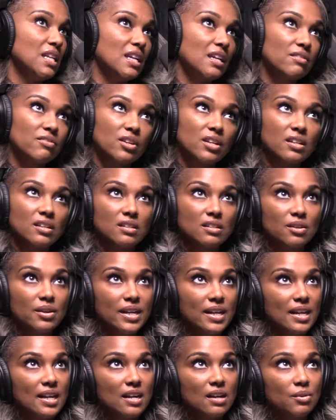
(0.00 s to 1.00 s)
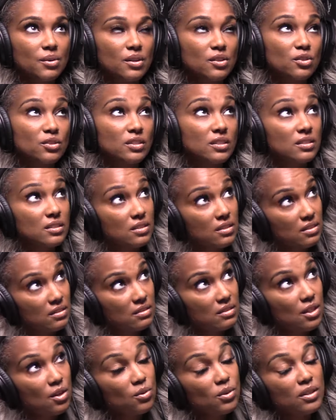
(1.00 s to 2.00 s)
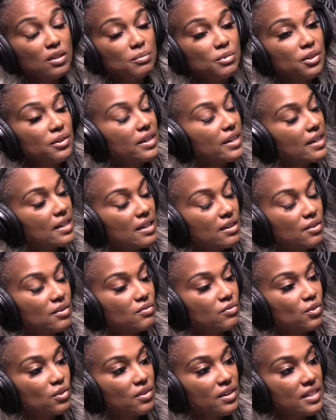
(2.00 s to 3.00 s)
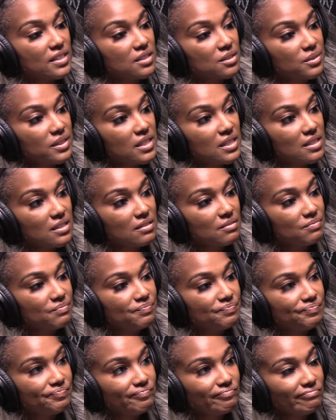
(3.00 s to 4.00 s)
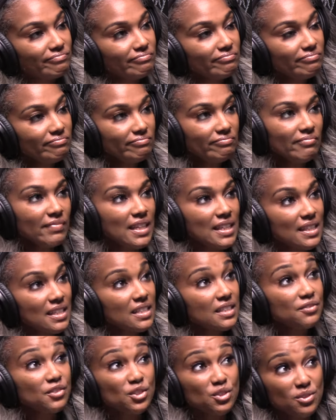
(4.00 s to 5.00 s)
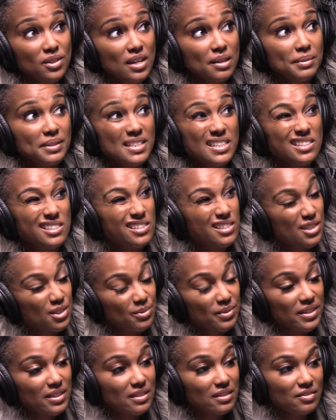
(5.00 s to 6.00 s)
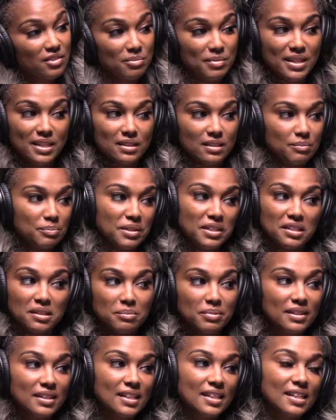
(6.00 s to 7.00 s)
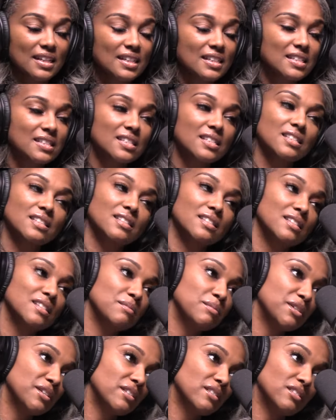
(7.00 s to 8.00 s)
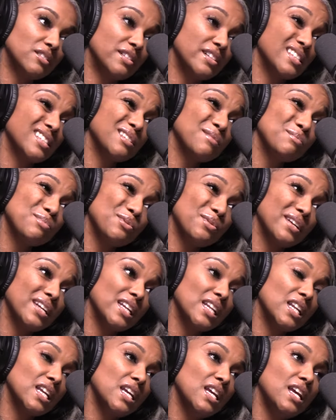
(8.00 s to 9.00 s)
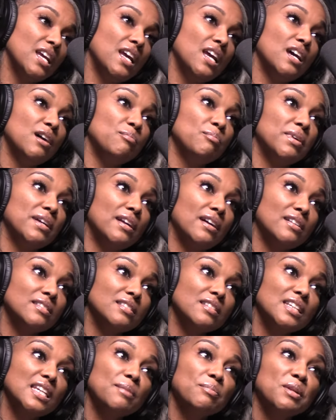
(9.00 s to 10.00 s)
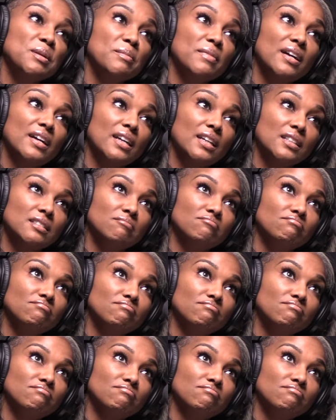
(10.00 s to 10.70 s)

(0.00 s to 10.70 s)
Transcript: every credit hour or total number credit hour for graduation. And then if you drop, it takes you to 12. You might pick up a class somewhere or at some point. But also keep it in mind,